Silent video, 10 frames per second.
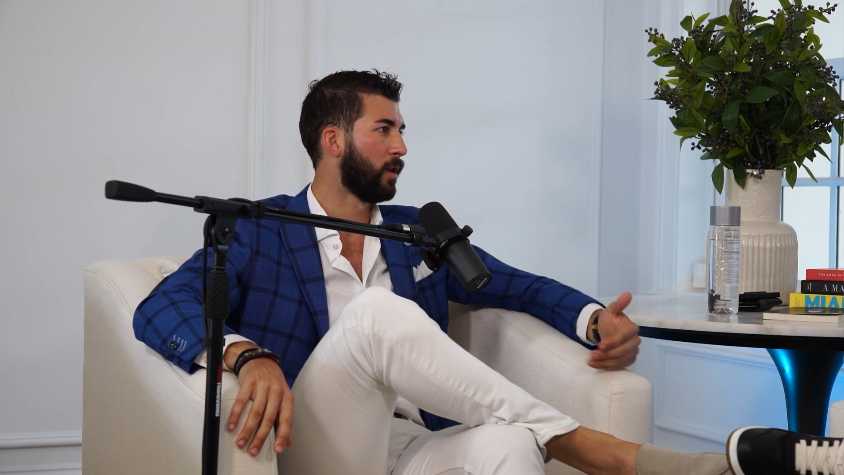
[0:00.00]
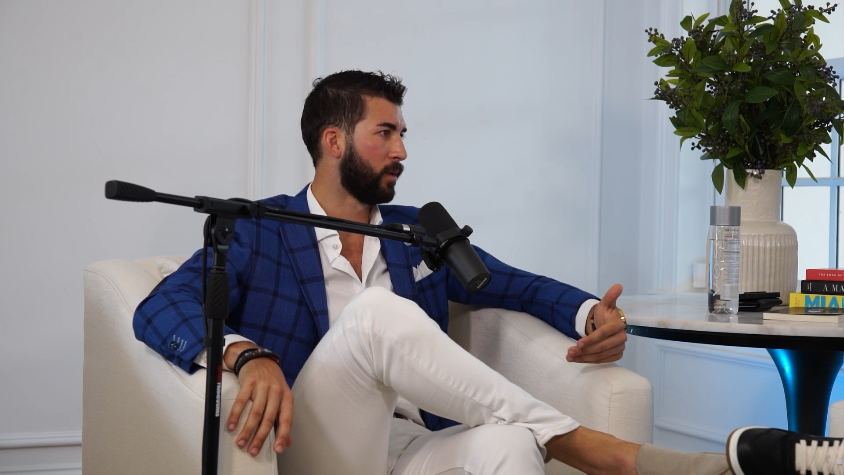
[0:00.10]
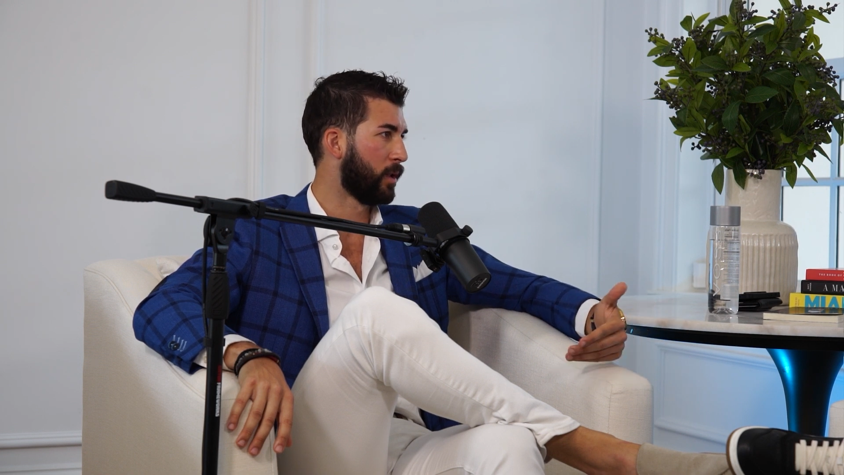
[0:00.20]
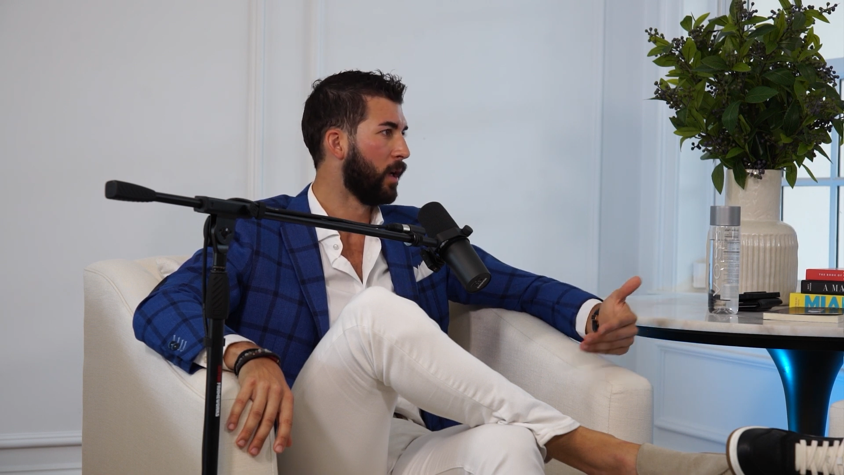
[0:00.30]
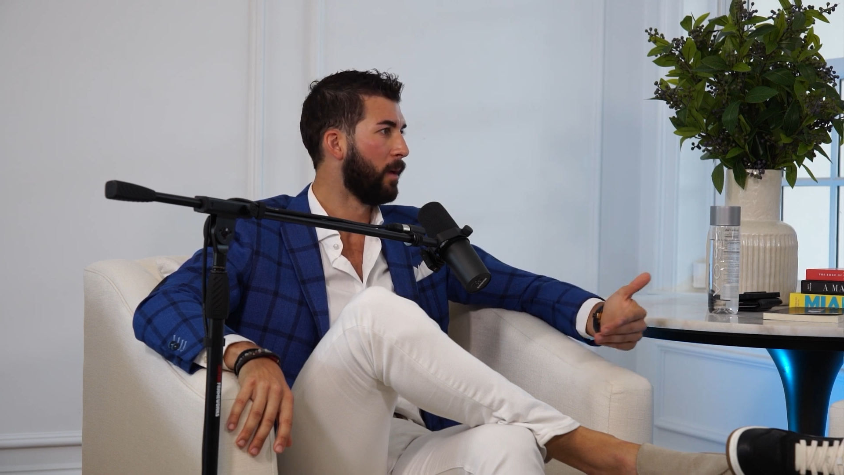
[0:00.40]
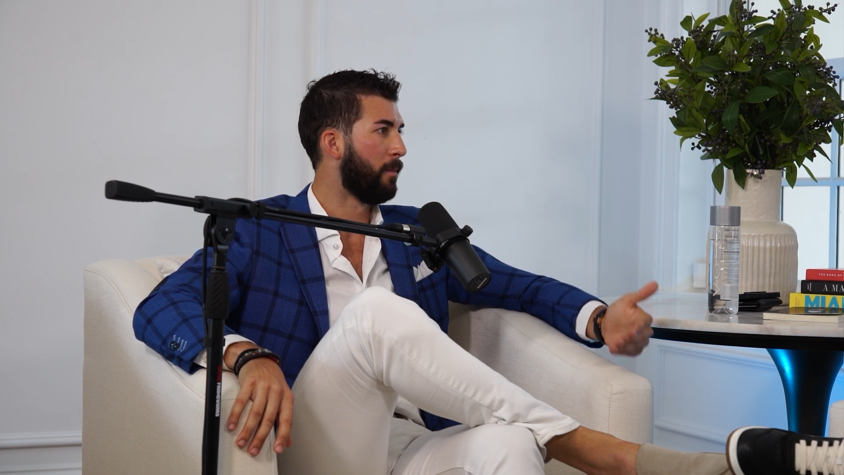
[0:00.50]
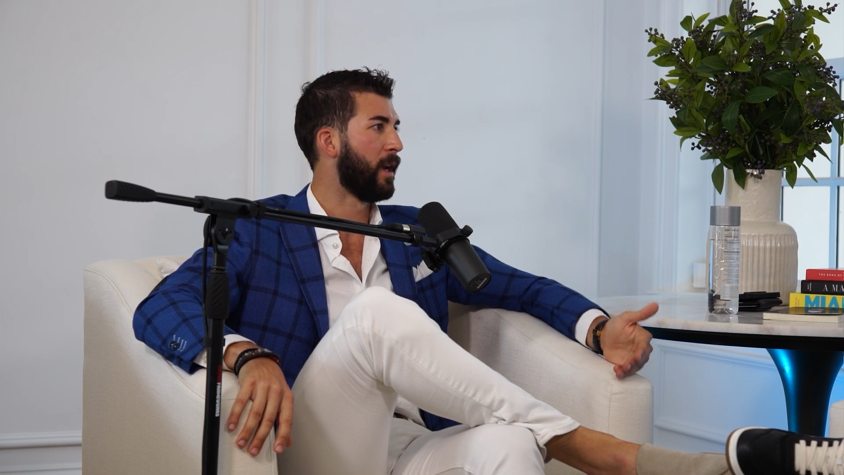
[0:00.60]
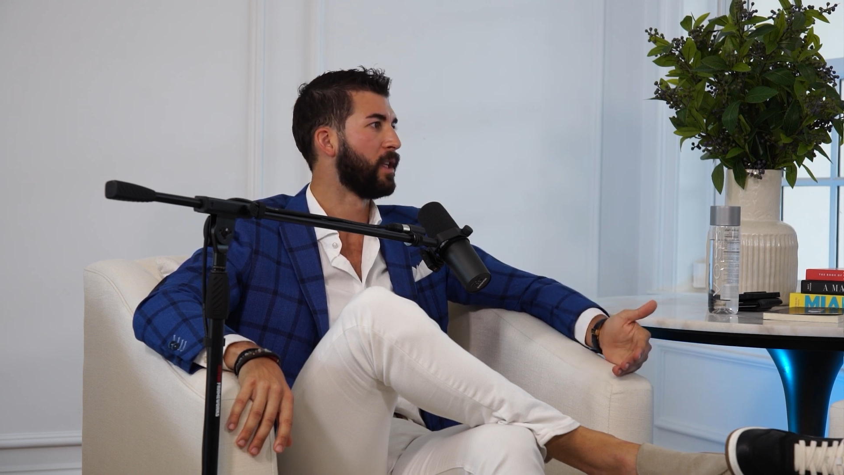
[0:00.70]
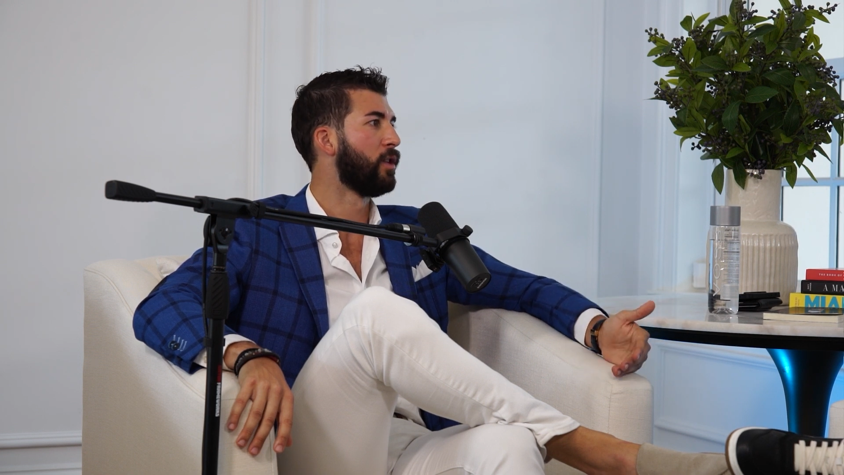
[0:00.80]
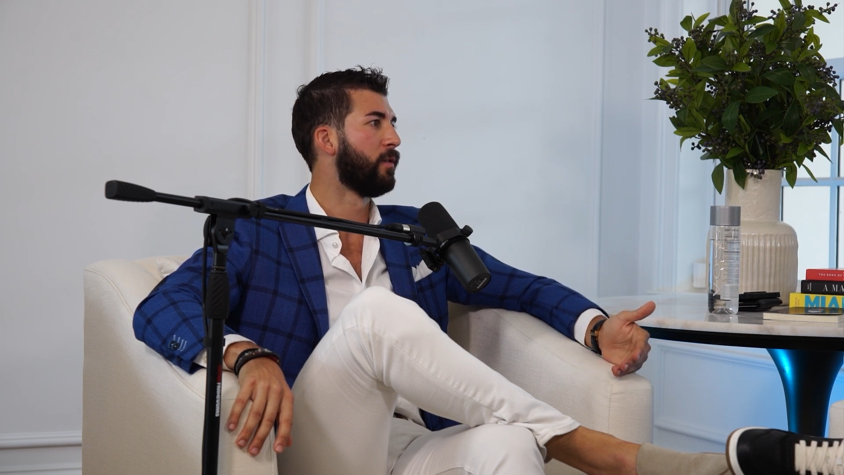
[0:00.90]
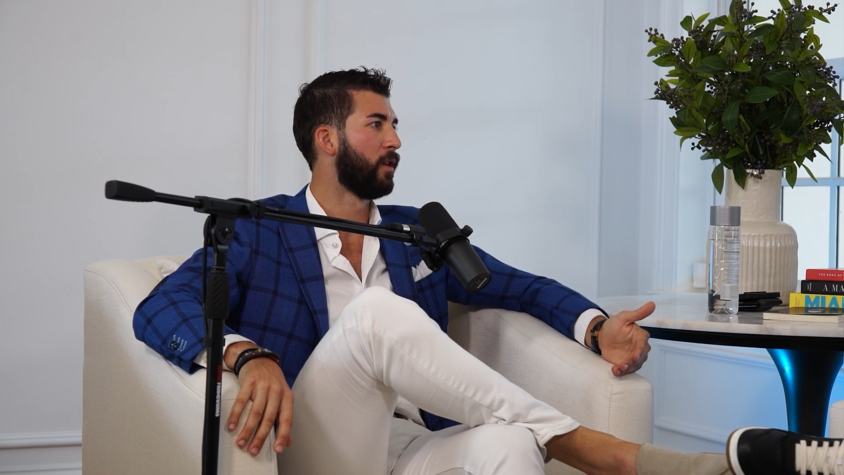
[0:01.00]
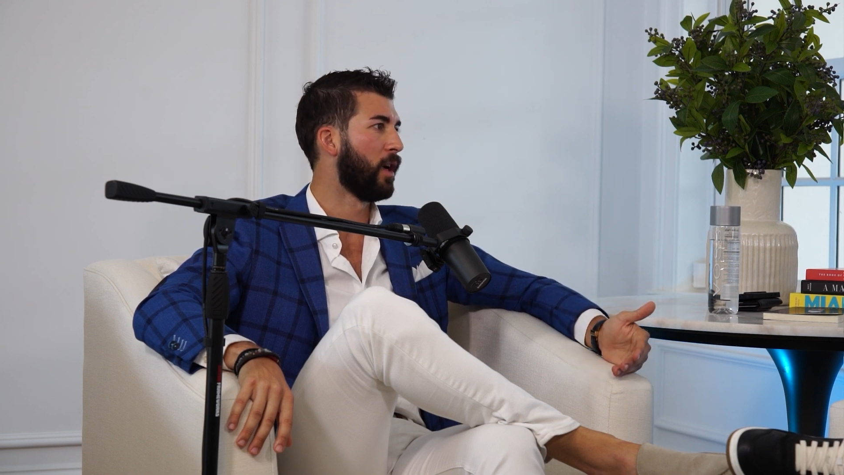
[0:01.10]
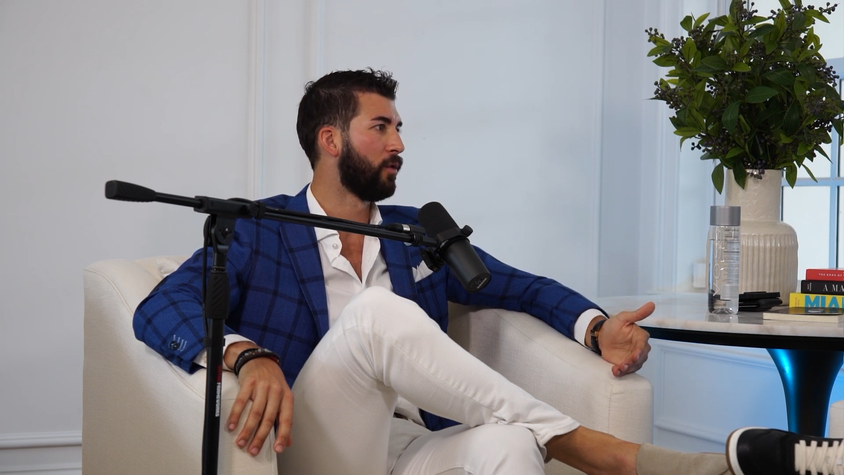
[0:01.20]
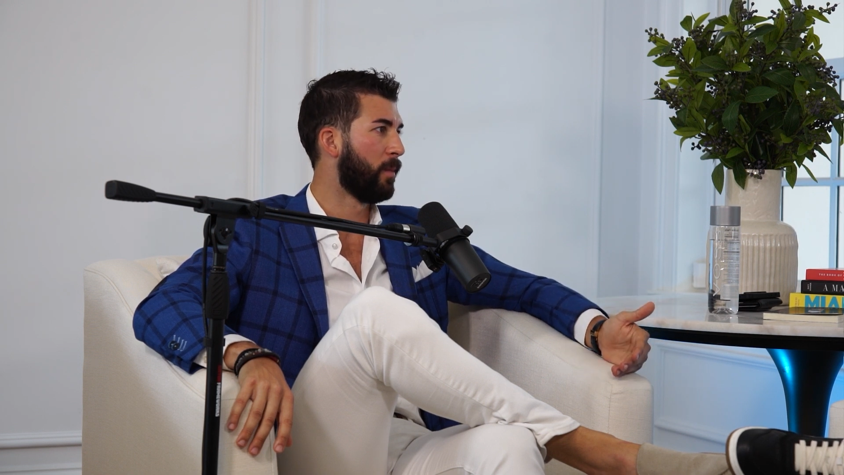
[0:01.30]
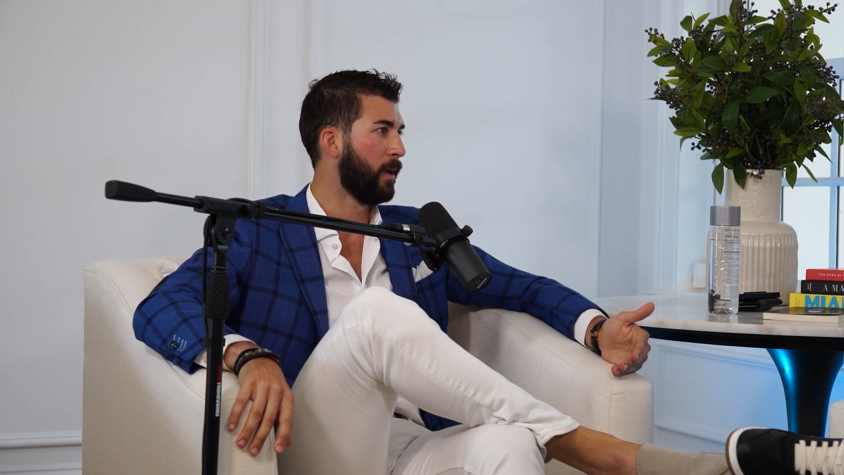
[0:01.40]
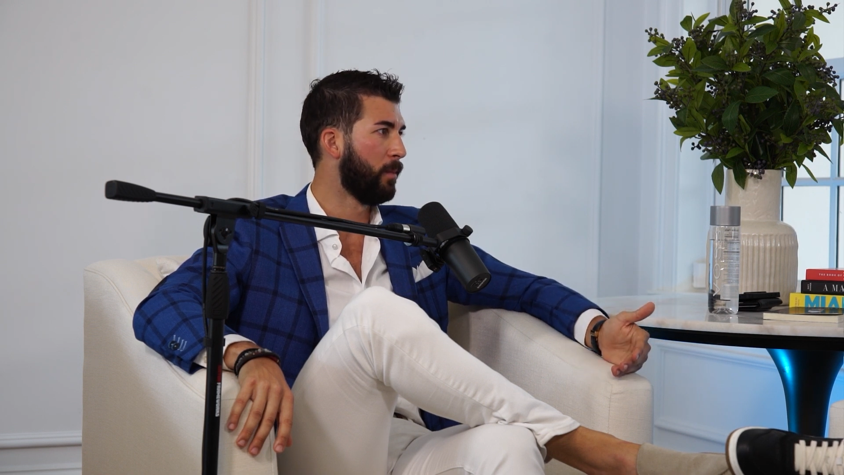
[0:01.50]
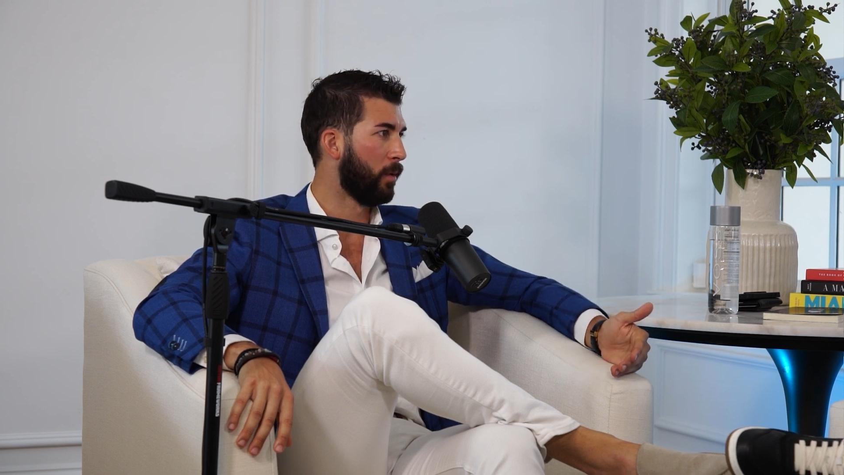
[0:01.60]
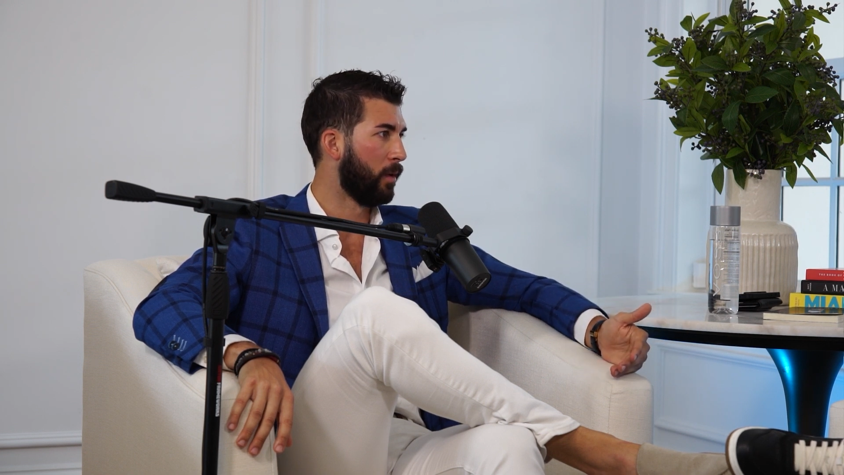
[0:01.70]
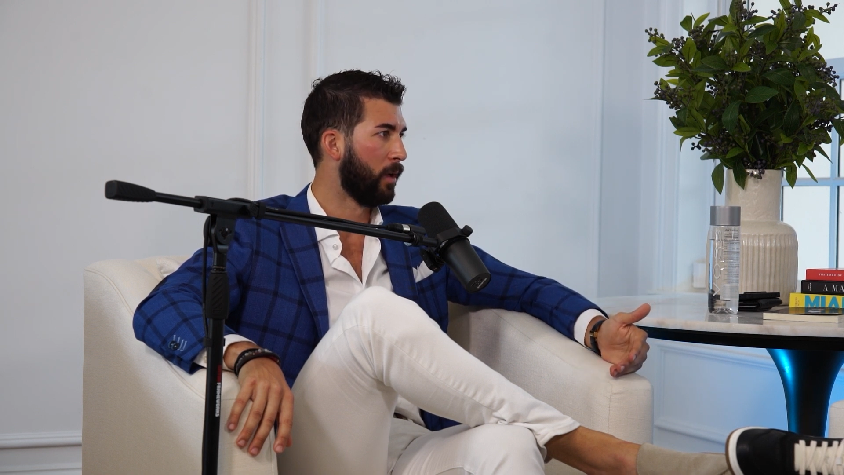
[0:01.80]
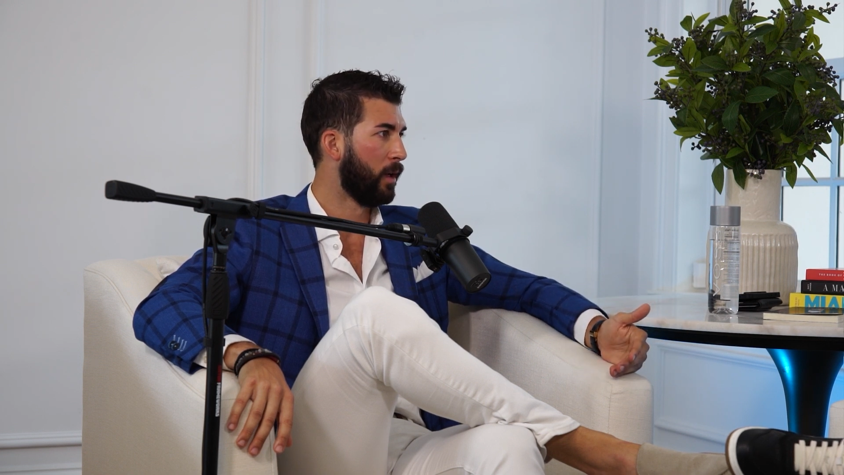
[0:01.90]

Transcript: I was managing over 100 people,